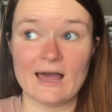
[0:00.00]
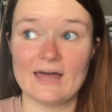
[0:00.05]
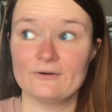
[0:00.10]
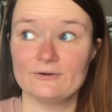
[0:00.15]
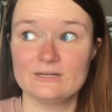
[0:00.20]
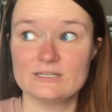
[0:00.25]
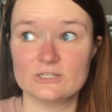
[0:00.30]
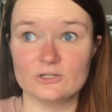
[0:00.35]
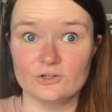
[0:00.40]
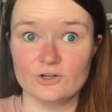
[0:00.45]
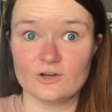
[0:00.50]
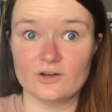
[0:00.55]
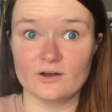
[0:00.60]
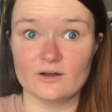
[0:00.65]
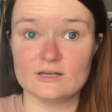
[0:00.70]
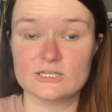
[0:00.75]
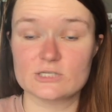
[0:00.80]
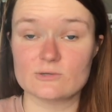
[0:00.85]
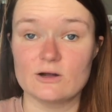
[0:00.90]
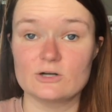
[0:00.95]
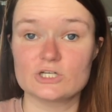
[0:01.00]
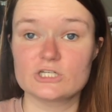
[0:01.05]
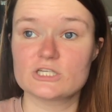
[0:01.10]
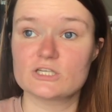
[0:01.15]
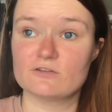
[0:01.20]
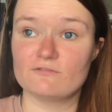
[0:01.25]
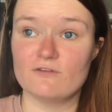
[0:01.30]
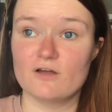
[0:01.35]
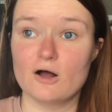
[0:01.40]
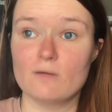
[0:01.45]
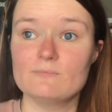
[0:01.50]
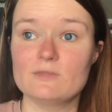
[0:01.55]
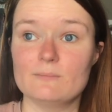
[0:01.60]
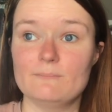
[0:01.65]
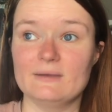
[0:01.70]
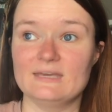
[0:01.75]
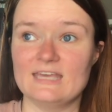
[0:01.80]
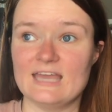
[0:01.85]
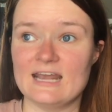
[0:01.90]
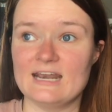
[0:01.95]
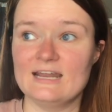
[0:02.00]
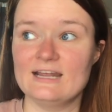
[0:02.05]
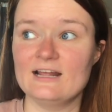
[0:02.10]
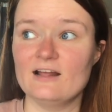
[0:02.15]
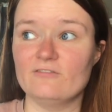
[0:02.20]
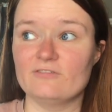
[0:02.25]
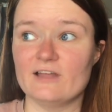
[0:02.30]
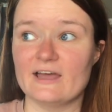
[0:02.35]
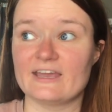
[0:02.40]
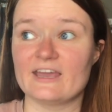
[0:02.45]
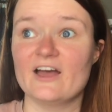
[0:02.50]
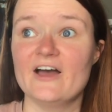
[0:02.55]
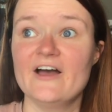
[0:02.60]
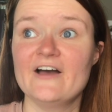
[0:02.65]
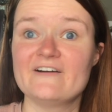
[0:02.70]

I don't need to look good. So I'll just film the beginning of like